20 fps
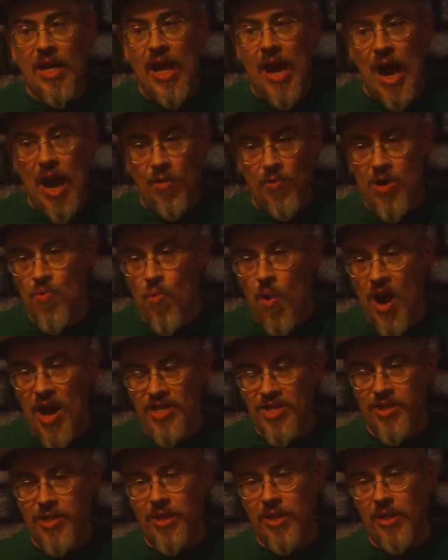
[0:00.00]
I
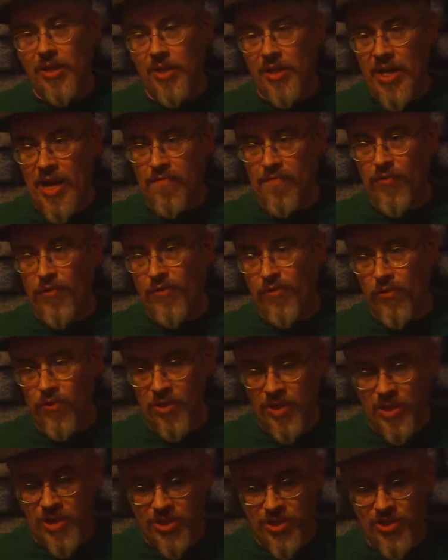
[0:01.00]
rewatched it kind of
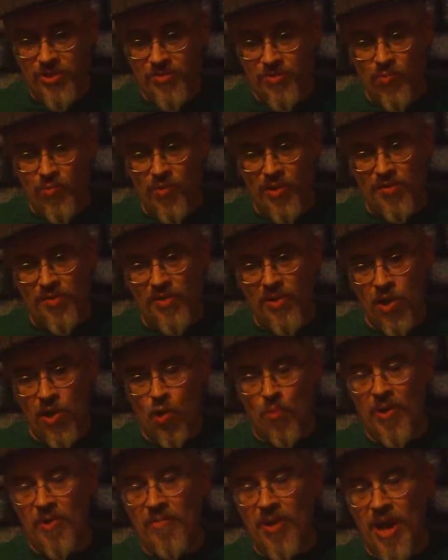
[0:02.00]
just with an
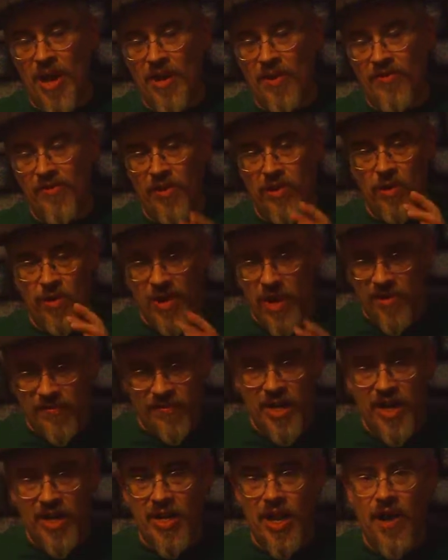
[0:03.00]
open mind and said, okay, it's
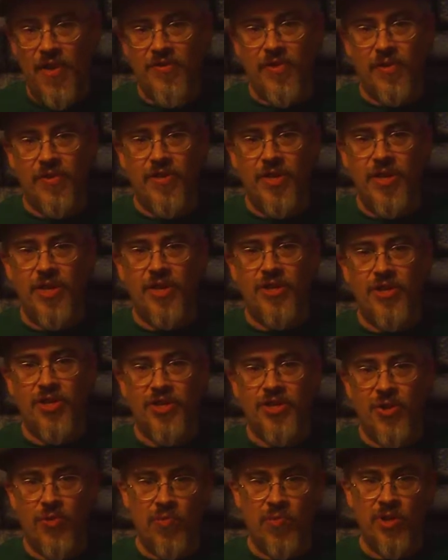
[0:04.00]
not Constantine, it's
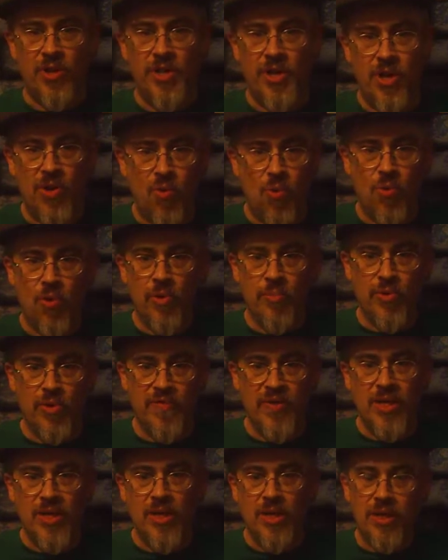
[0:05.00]
just a really good horror
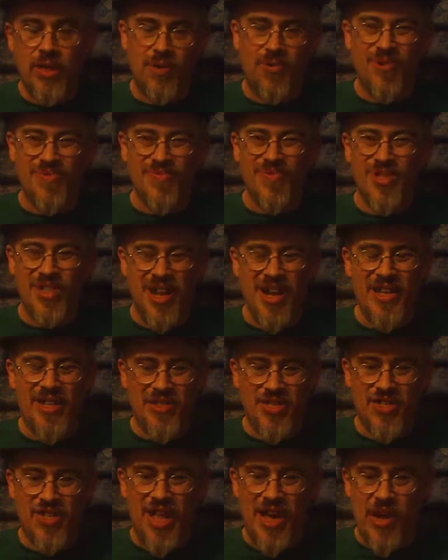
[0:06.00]
movie, or
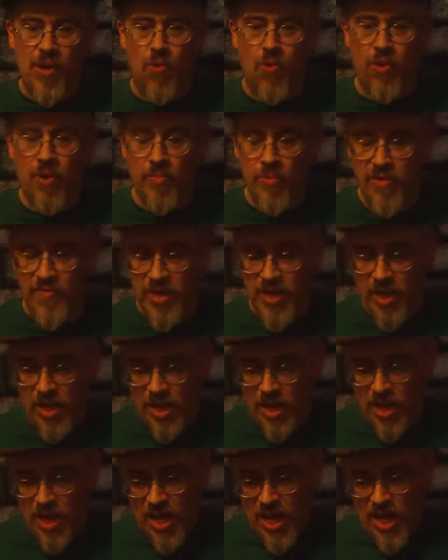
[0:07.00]
slight horror movie.
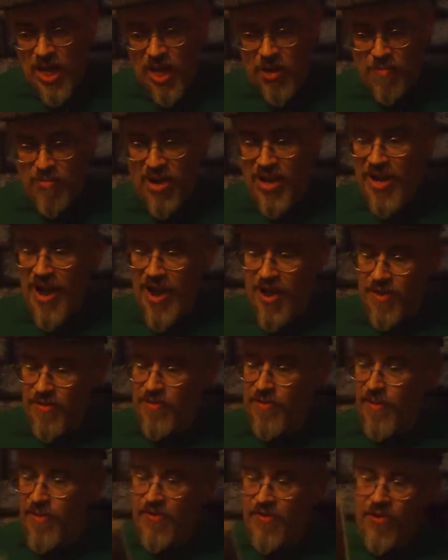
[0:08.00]
But I
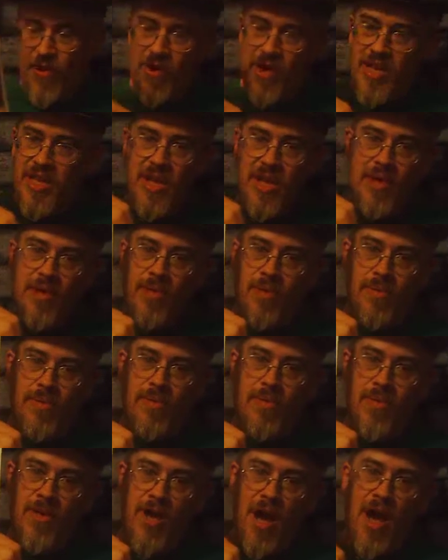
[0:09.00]
started getting
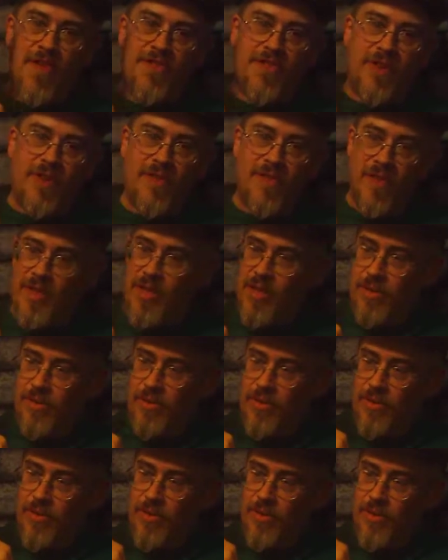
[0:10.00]
Constantine,
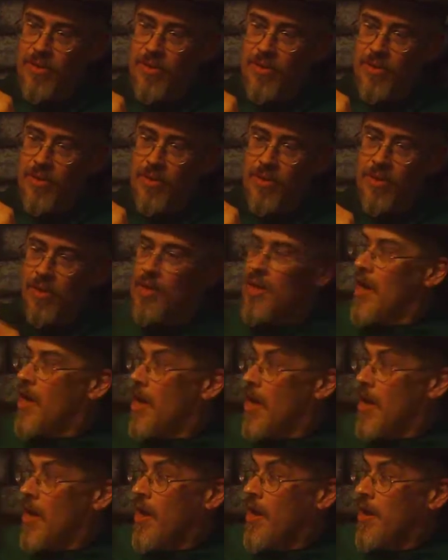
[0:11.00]

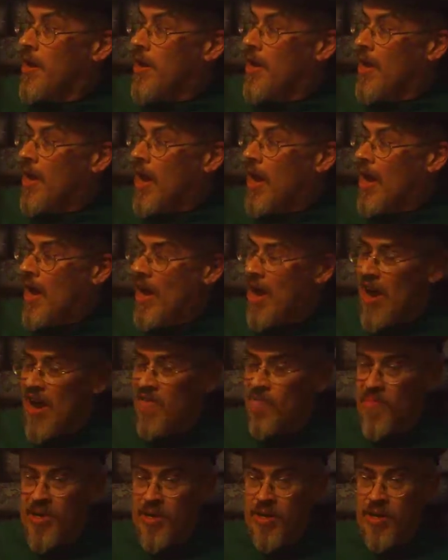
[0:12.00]
and
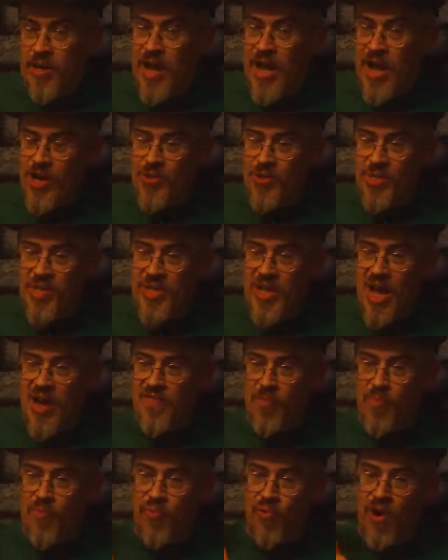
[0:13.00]
I've been actually kind of
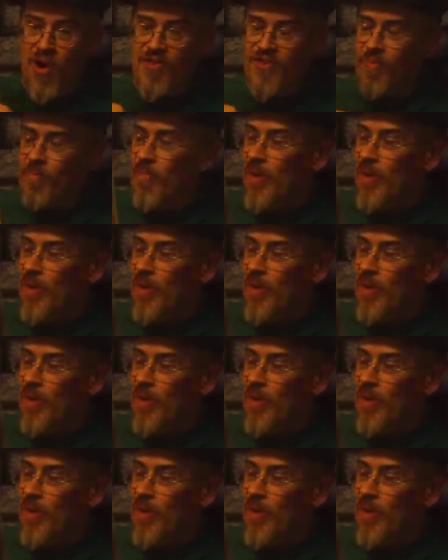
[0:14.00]
impressed